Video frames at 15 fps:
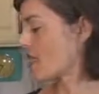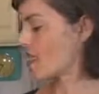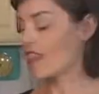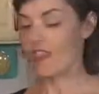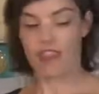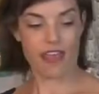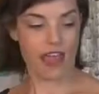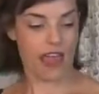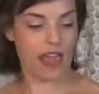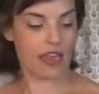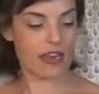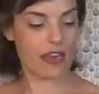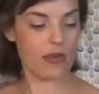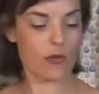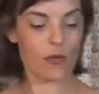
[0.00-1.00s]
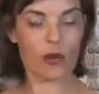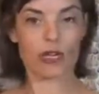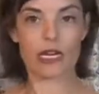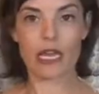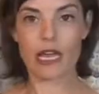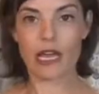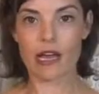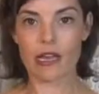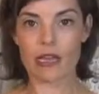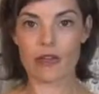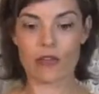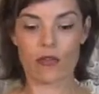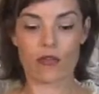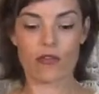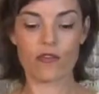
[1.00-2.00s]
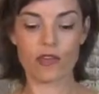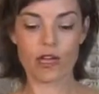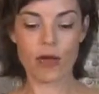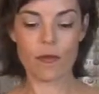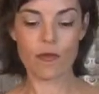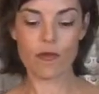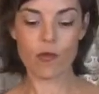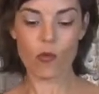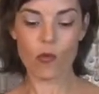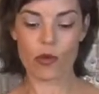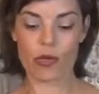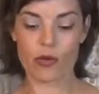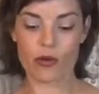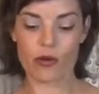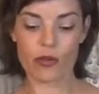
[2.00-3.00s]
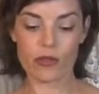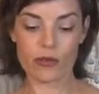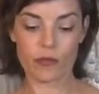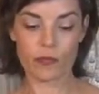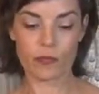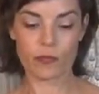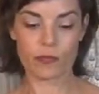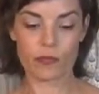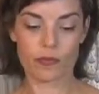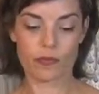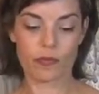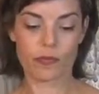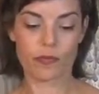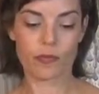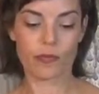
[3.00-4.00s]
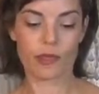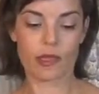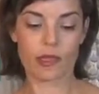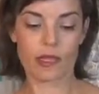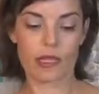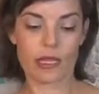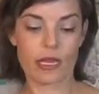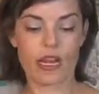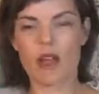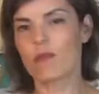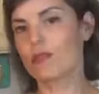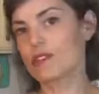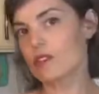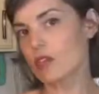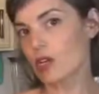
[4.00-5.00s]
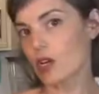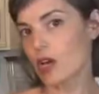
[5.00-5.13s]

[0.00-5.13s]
Then we're gonna add 1/3 cup of oil. And I'm using